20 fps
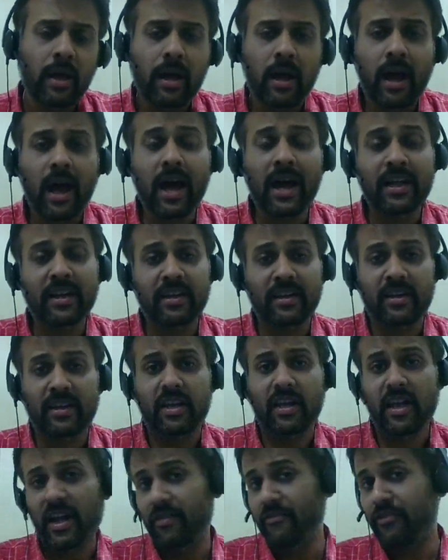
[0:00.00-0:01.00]
And
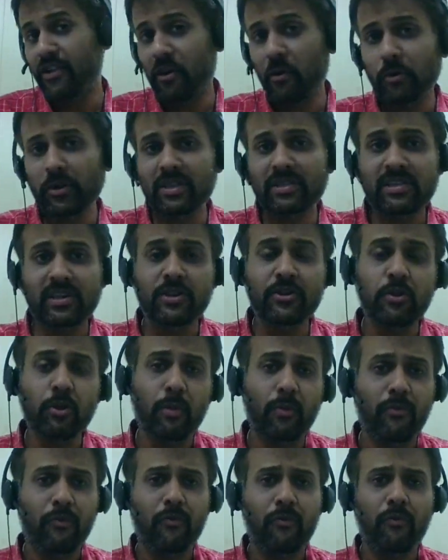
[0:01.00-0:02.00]
in Fregoli syndrome,
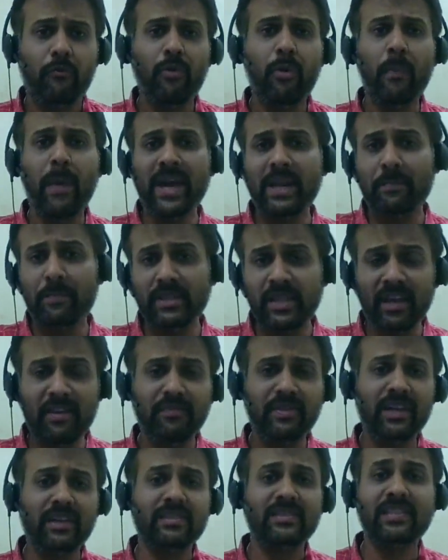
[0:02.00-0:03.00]
we might believe
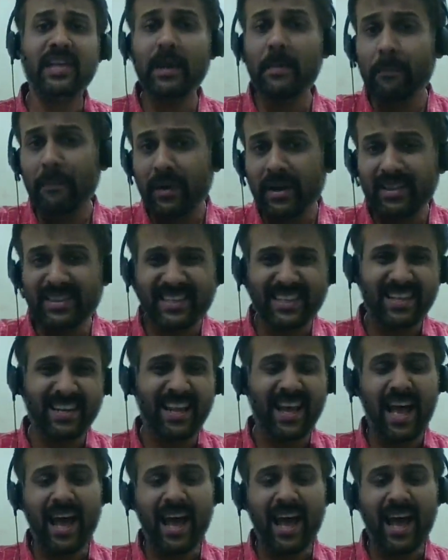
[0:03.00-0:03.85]
that the same person